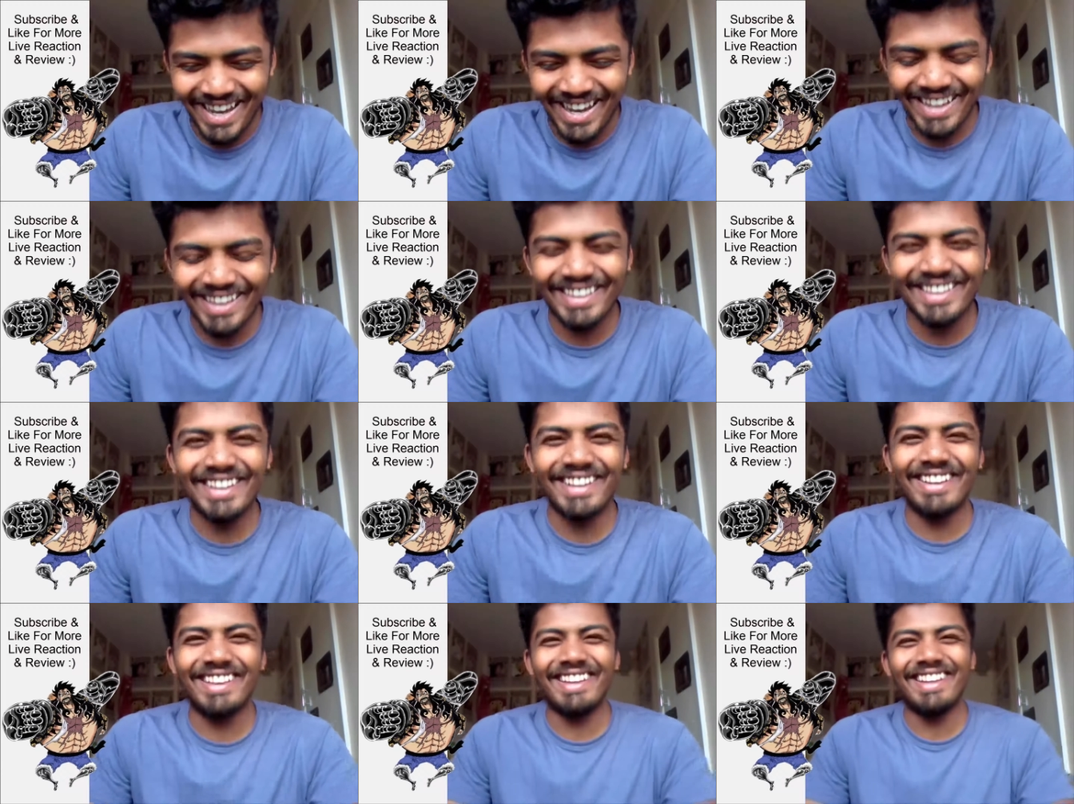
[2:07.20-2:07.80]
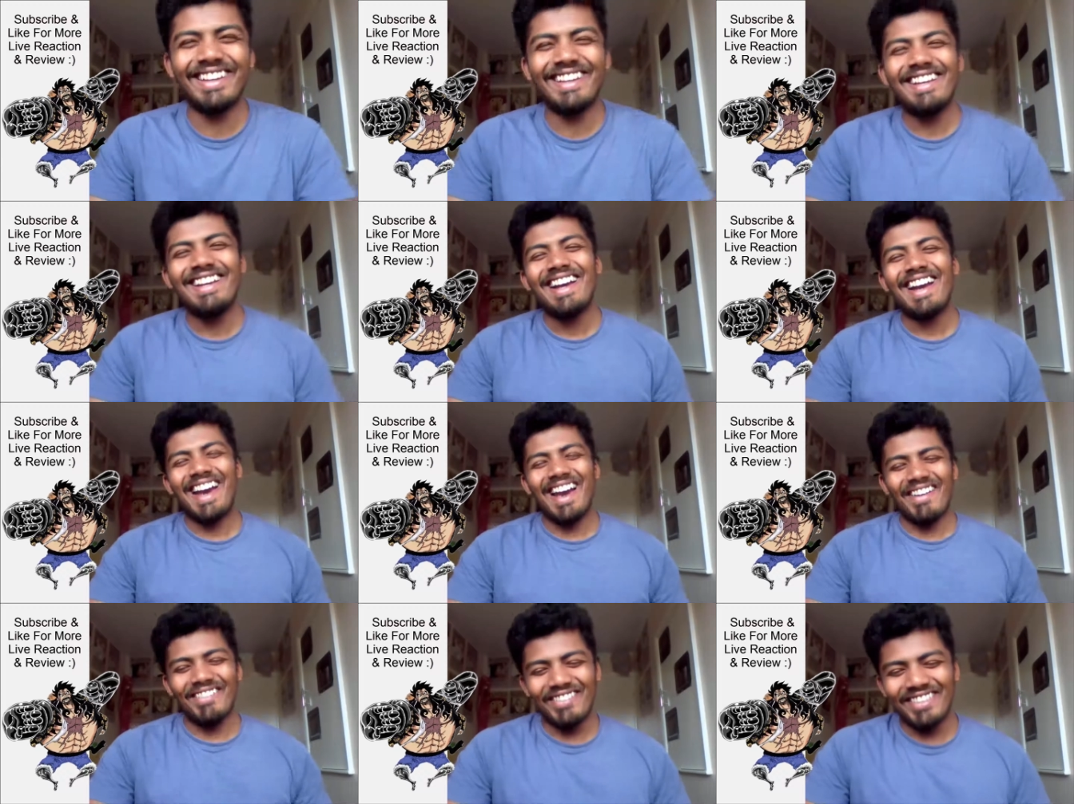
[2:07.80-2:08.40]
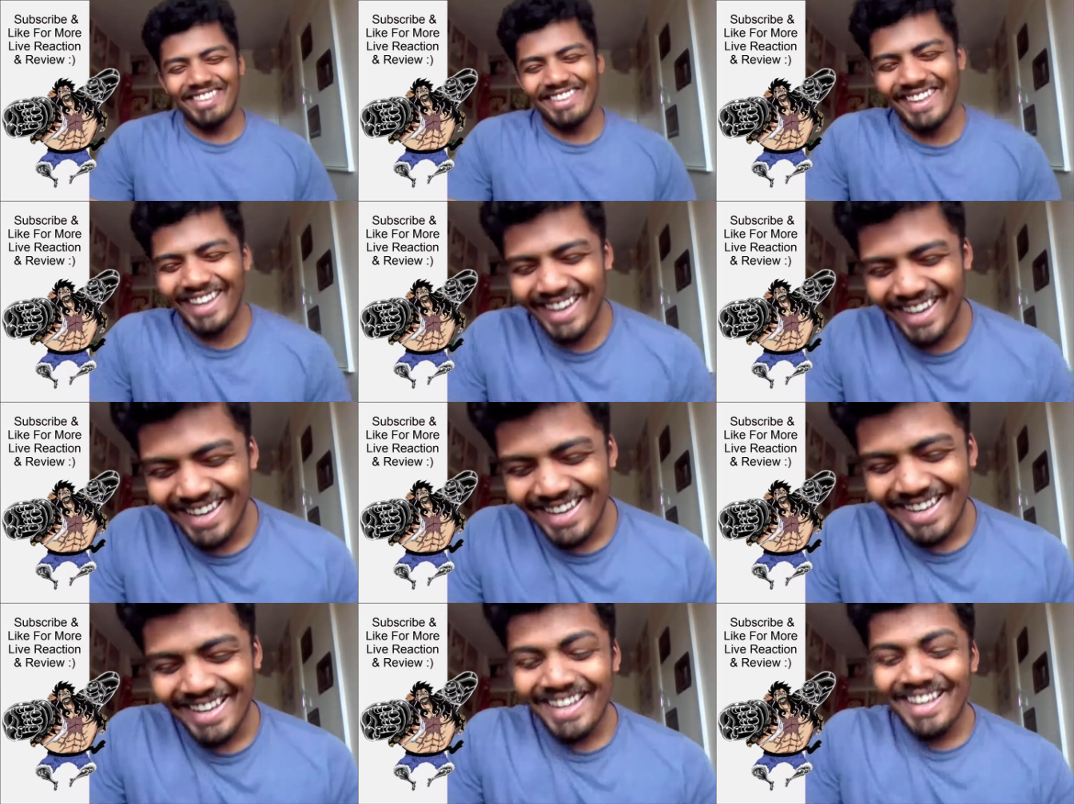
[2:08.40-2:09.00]
on haven't
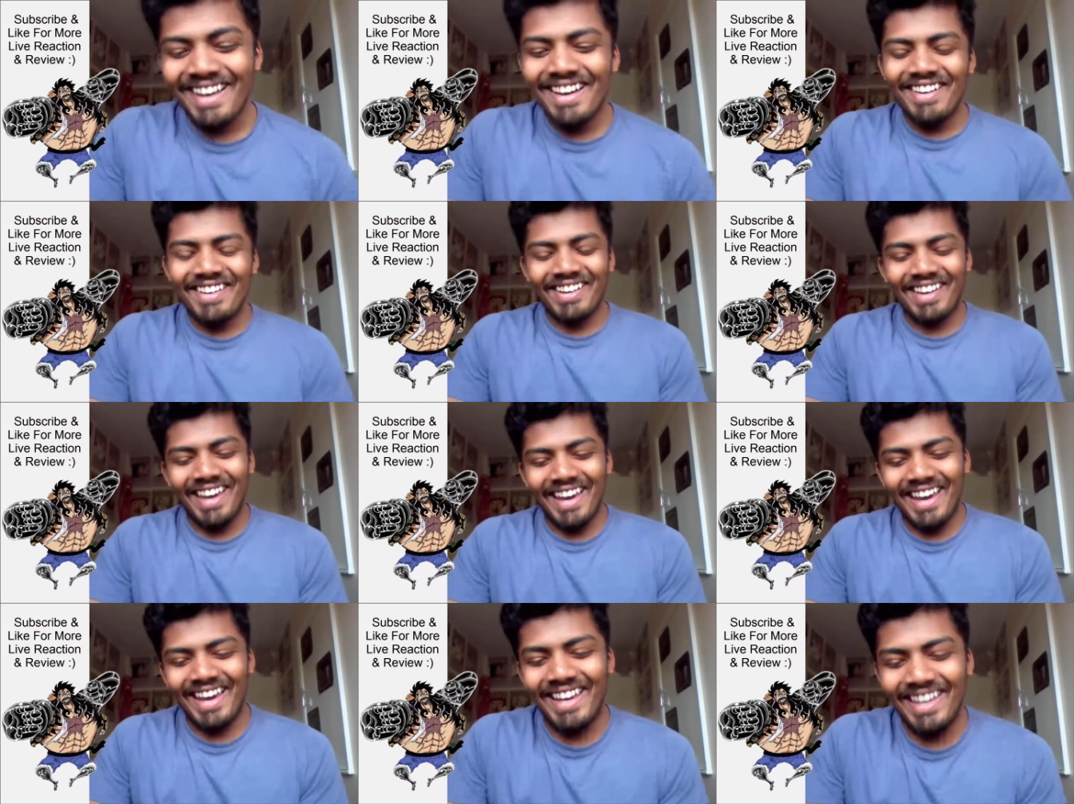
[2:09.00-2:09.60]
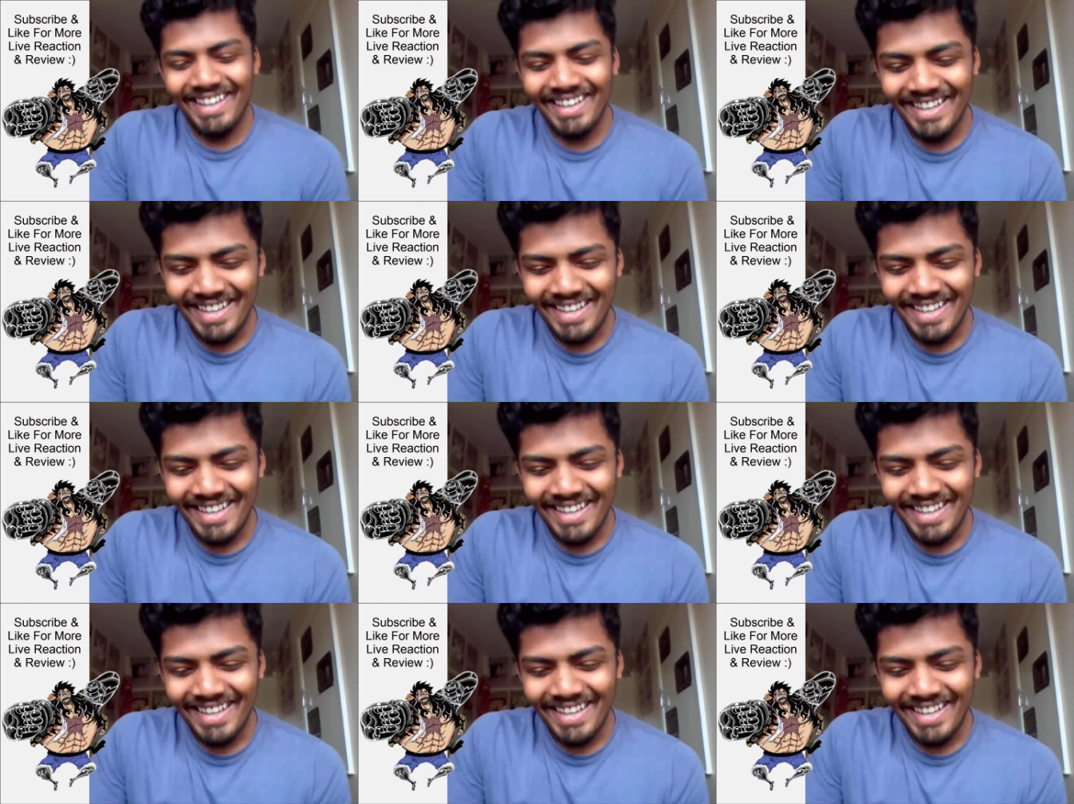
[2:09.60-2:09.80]
they okay